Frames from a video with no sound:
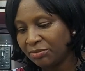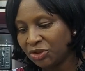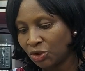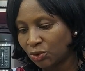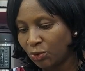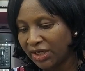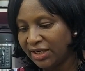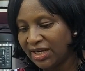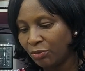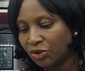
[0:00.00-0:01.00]
Let me just
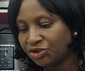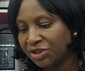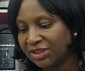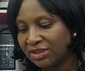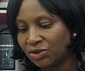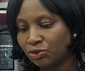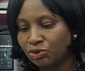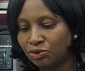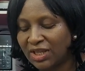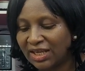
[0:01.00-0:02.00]
quickly demonstrate it.
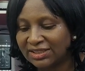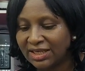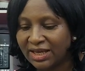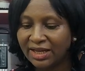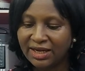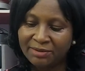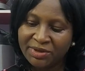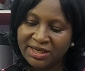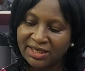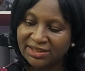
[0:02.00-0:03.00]
To do that,
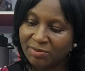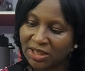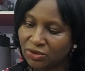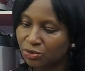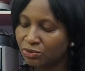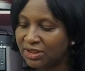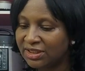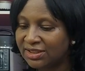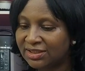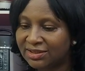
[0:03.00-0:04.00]
let me dismantle
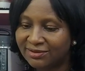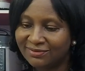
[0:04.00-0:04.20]
this.